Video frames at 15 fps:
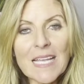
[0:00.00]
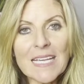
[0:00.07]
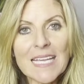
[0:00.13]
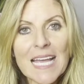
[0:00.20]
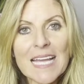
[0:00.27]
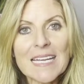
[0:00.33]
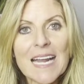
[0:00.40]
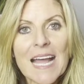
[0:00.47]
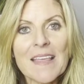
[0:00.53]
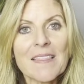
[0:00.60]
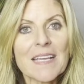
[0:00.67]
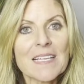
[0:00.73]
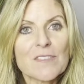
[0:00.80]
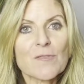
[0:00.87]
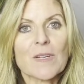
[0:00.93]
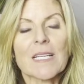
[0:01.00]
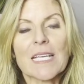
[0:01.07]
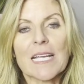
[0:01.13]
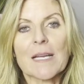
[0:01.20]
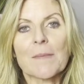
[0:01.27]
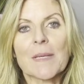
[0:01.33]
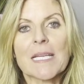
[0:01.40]
Again, I think it's really
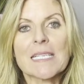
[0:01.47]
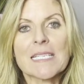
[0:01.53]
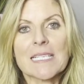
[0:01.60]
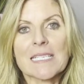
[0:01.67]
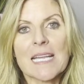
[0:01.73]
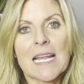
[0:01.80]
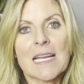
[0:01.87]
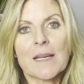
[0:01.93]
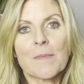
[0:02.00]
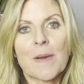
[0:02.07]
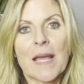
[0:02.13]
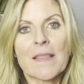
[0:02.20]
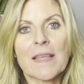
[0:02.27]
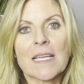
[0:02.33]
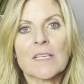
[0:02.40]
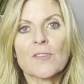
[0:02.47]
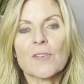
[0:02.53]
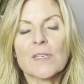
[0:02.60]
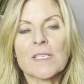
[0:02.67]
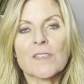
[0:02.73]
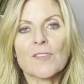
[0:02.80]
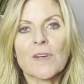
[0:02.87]
going to be dictated by the
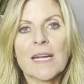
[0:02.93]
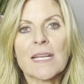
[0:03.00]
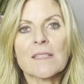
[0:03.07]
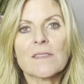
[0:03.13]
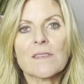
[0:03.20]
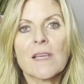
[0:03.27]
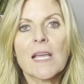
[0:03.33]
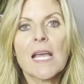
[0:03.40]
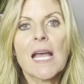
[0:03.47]
interest rates.